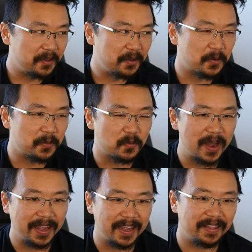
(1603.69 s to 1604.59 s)
if you don't
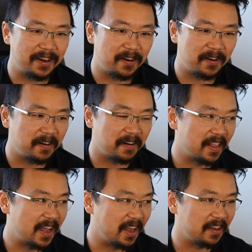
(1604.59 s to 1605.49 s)
quite get there
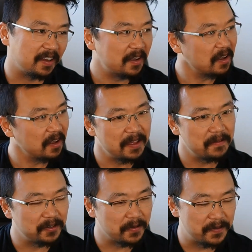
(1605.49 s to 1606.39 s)
like
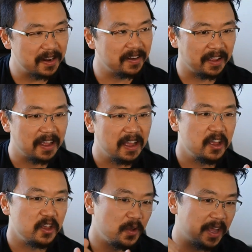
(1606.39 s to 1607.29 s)
into infinity,
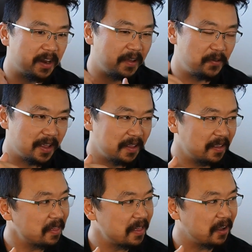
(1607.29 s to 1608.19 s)
if you
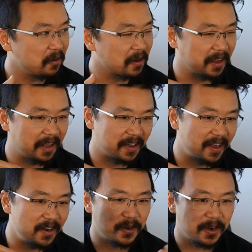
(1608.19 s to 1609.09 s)
think you're going to get to
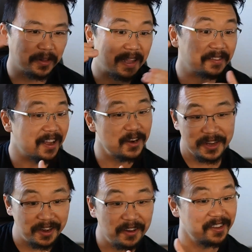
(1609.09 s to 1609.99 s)
100, well that's
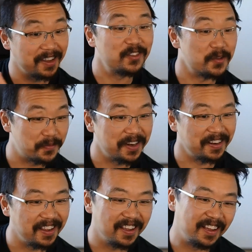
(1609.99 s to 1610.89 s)
100 years to get to
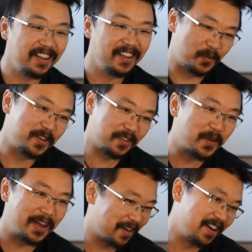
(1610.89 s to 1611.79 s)
infinity, which is
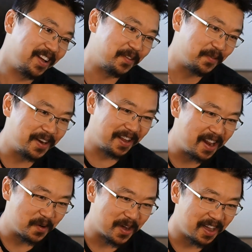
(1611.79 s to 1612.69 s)
why you're going to get to infinity
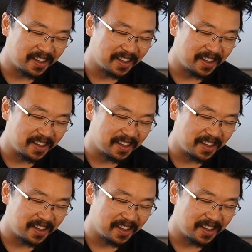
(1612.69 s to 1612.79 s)
anyway.